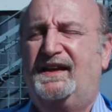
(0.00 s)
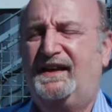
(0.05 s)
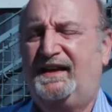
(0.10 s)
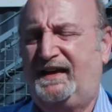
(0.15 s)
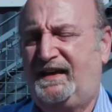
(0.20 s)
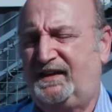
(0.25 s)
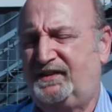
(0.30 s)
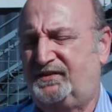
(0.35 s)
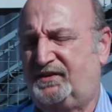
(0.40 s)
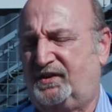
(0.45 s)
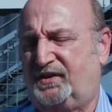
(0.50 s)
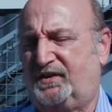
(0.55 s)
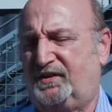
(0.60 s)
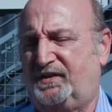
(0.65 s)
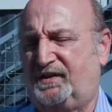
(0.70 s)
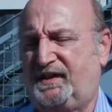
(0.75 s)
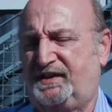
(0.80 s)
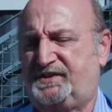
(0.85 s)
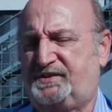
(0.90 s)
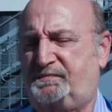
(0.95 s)
either,
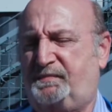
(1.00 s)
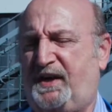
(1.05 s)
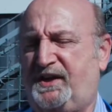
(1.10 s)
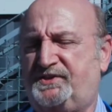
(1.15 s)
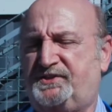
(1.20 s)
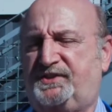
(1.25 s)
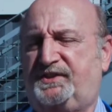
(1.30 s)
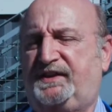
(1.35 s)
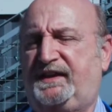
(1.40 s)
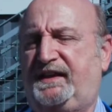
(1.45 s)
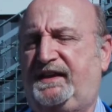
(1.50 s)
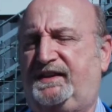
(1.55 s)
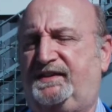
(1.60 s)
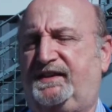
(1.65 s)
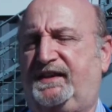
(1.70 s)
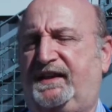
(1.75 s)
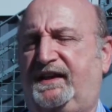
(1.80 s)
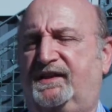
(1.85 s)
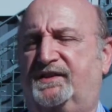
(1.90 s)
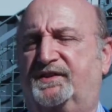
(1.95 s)
especially
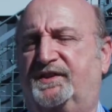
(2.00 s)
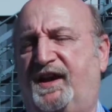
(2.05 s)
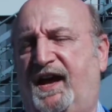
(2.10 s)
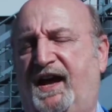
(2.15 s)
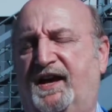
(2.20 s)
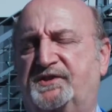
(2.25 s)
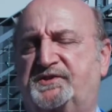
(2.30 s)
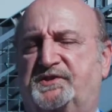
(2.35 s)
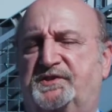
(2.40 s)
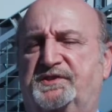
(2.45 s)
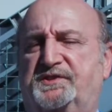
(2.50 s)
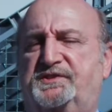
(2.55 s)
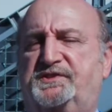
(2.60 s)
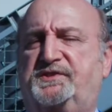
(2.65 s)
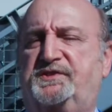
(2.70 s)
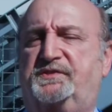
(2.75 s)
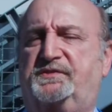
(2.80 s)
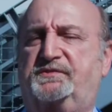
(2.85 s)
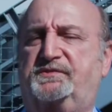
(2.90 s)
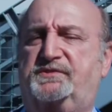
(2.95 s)
the international
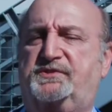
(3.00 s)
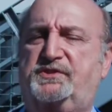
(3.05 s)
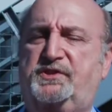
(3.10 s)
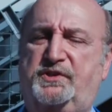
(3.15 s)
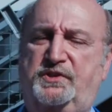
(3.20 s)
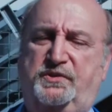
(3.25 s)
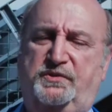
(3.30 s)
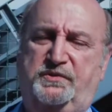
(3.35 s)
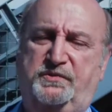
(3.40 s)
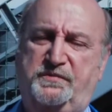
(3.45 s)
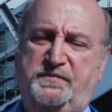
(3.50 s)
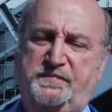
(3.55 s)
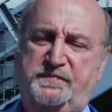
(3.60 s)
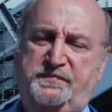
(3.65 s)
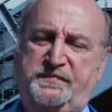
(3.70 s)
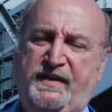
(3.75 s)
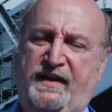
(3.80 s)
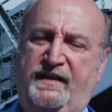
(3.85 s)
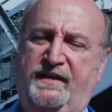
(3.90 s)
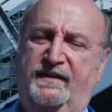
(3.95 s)
students who,
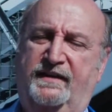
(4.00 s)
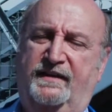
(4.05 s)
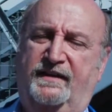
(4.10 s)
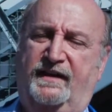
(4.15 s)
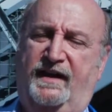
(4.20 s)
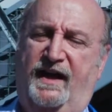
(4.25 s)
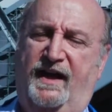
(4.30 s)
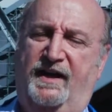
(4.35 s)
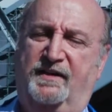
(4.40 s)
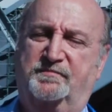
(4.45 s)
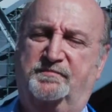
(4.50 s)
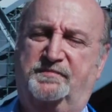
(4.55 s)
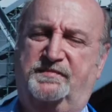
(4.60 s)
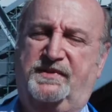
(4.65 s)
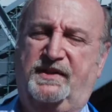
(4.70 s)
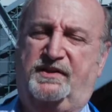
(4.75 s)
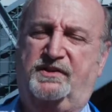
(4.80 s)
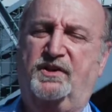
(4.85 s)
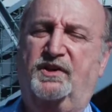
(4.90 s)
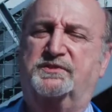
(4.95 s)

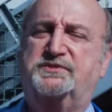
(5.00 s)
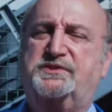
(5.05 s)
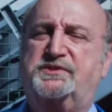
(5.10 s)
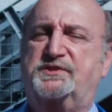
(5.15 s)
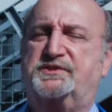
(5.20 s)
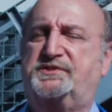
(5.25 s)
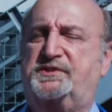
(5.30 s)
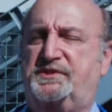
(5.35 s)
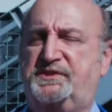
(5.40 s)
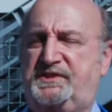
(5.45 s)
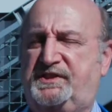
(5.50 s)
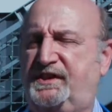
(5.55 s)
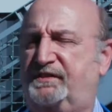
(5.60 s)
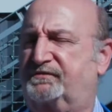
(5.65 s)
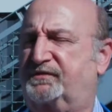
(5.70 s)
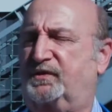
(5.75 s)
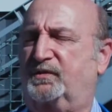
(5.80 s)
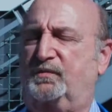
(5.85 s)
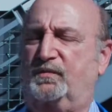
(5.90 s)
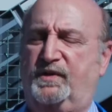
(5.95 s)
the cultures are
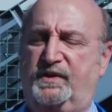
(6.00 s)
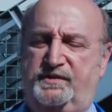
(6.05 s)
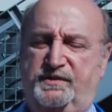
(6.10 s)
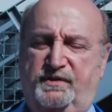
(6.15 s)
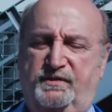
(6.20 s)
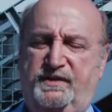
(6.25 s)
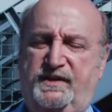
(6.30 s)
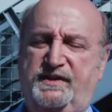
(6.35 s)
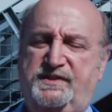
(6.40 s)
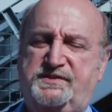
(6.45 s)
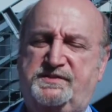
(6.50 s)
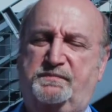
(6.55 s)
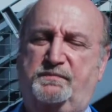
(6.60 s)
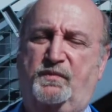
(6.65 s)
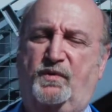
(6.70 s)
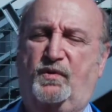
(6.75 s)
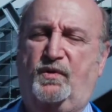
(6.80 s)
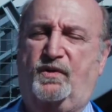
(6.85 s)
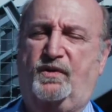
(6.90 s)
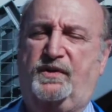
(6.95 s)
different, where there is
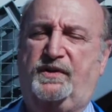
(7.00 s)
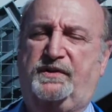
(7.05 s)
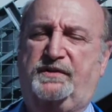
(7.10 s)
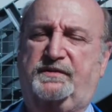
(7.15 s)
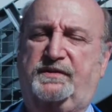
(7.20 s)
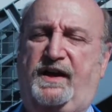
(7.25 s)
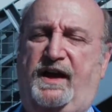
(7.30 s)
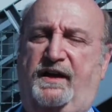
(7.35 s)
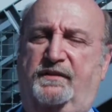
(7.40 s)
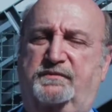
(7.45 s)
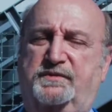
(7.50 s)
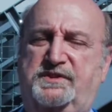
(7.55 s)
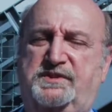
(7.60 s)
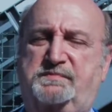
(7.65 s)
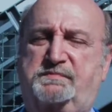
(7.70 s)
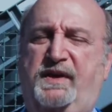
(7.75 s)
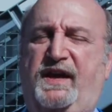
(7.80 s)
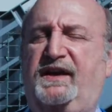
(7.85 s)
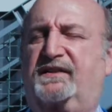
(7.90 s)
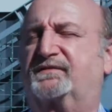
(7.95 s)
more
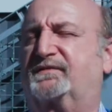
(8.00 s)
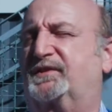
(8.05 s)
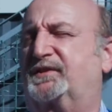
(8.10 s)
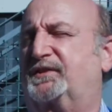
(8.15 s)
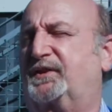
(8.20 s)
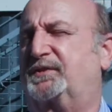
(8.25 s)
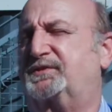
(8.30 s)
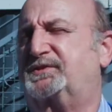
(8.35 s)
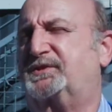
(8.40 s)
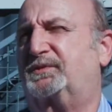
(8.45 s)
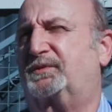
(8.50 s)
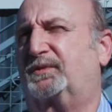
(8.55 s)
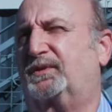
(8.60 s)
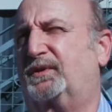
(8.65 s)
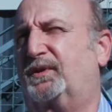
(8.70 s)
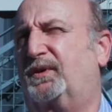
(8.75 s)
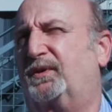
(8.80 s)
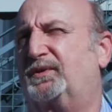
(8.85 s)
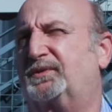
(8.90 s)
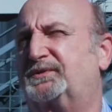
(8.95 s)
respect for those who
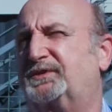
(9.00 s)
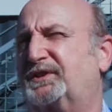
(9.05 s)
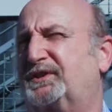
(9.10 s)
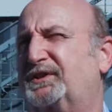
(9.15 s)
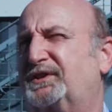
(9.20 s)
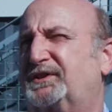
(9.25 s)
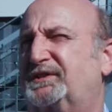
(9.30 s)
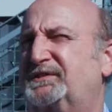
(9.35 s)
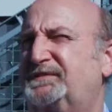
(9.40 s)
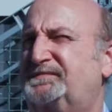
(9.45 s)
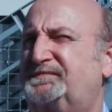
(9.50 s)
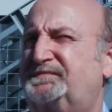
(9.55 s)
are older